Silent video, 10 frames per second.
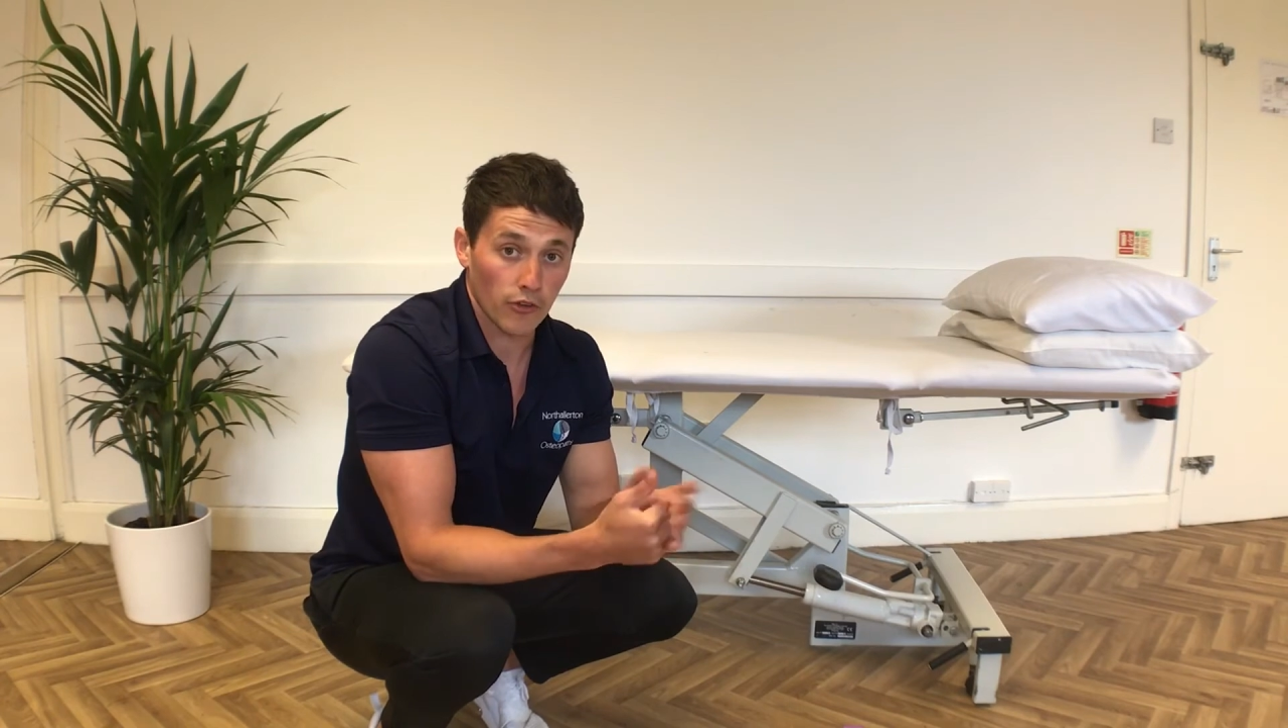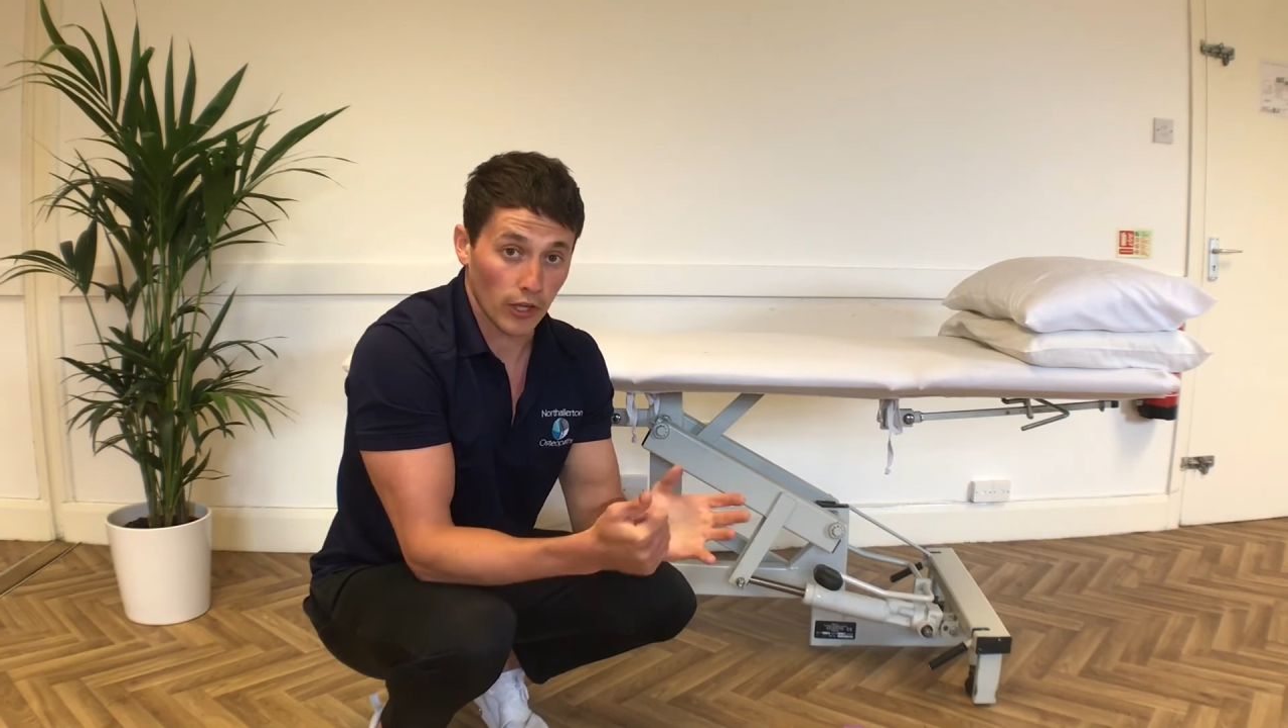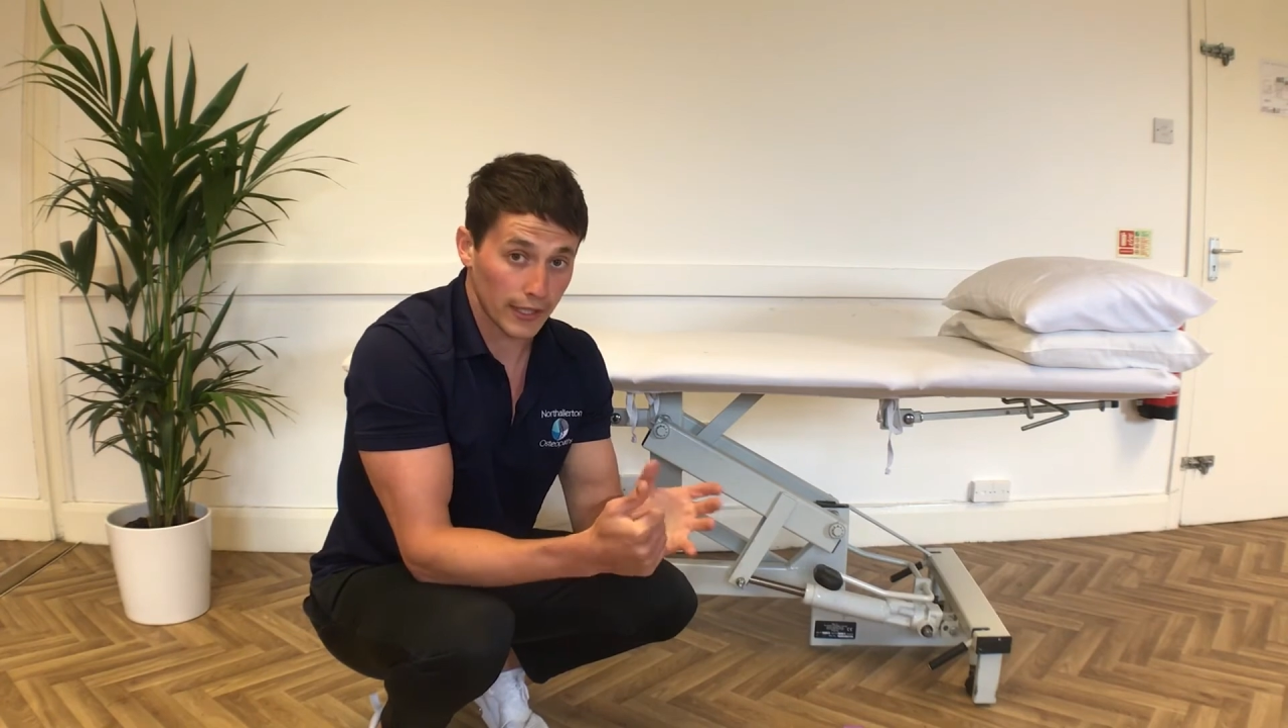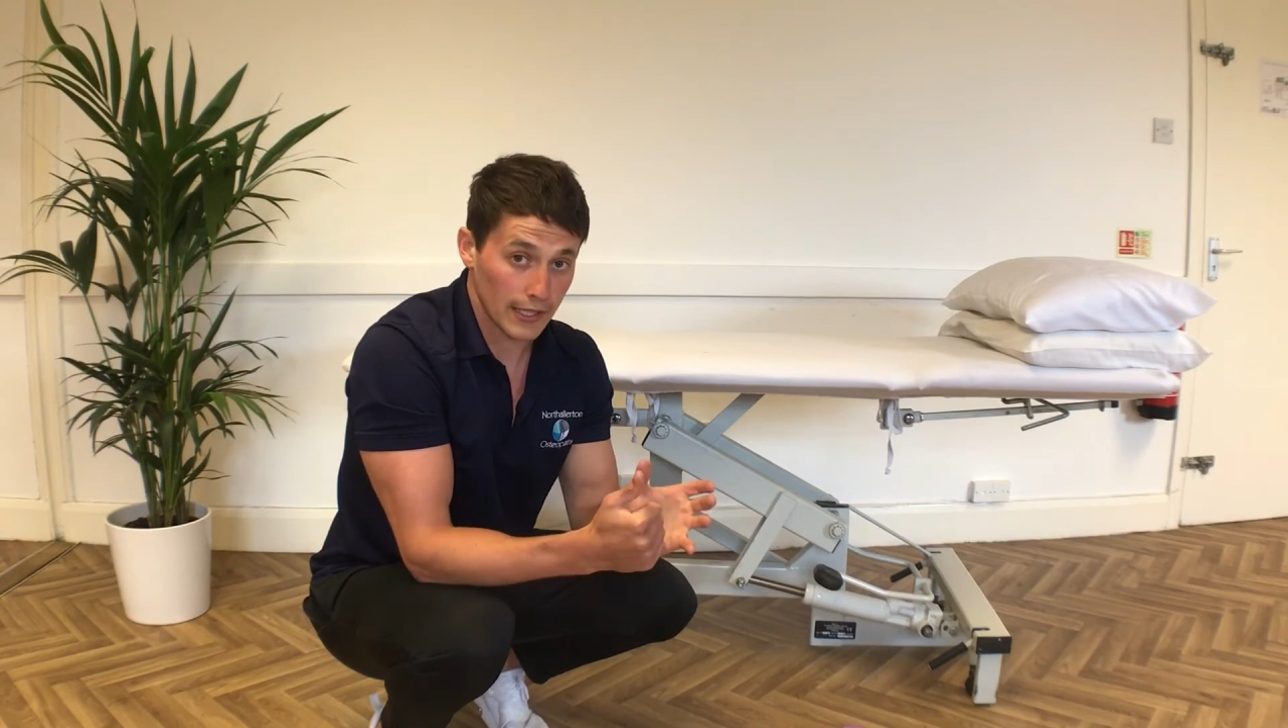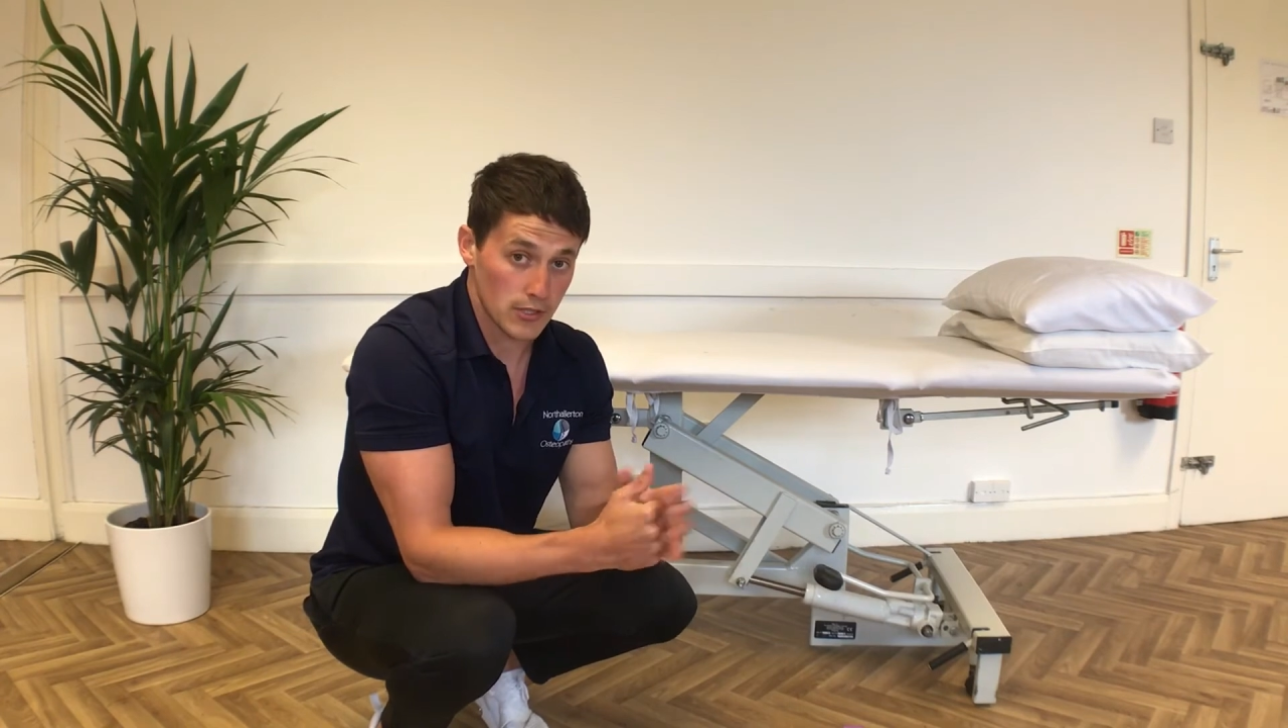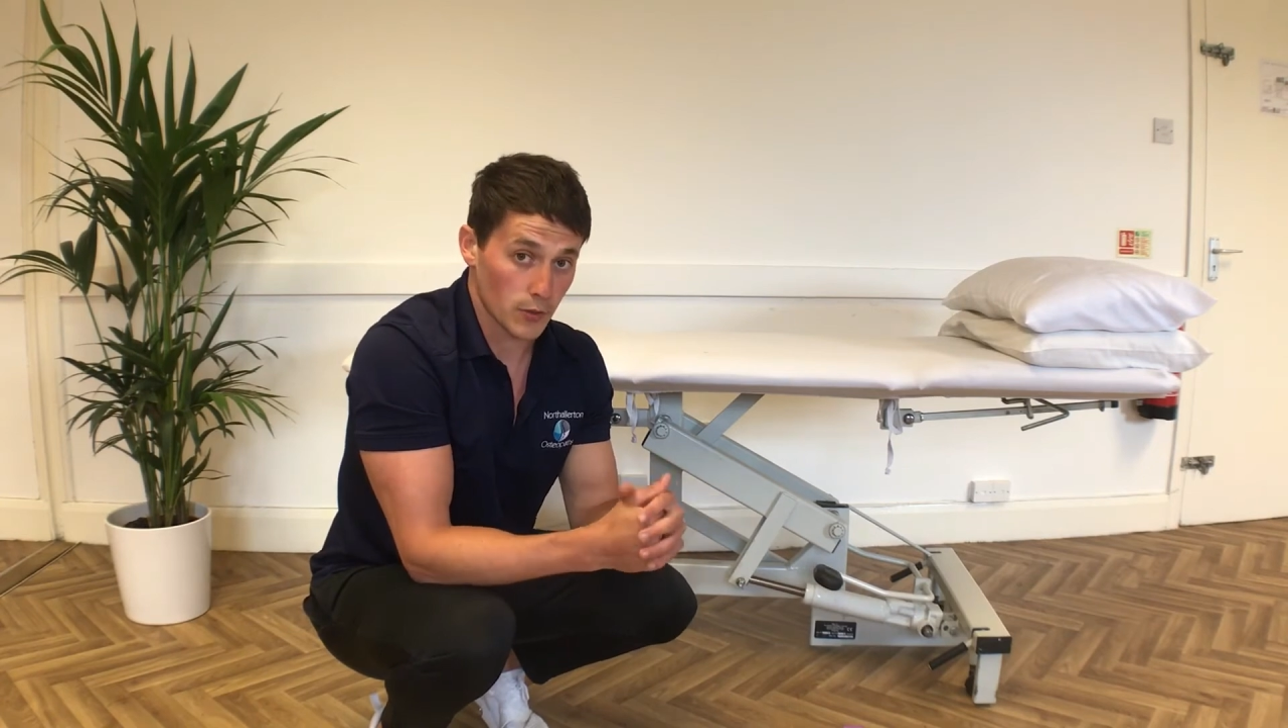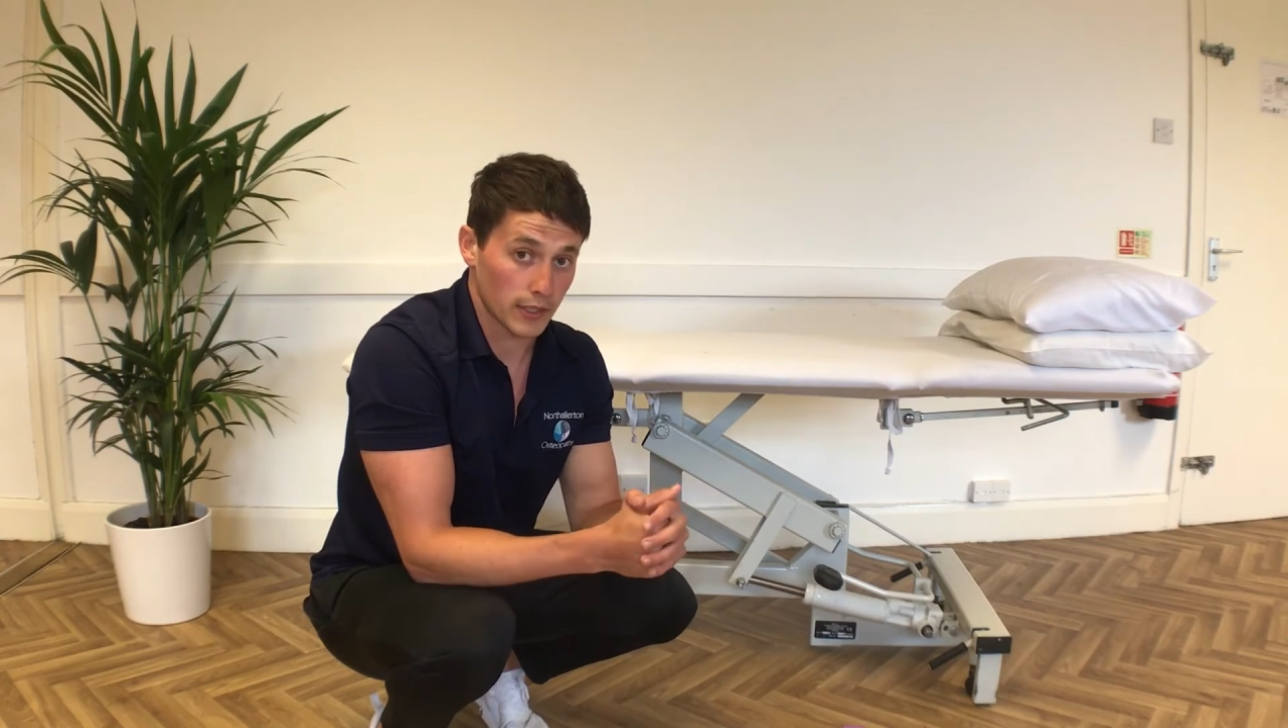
sort of need to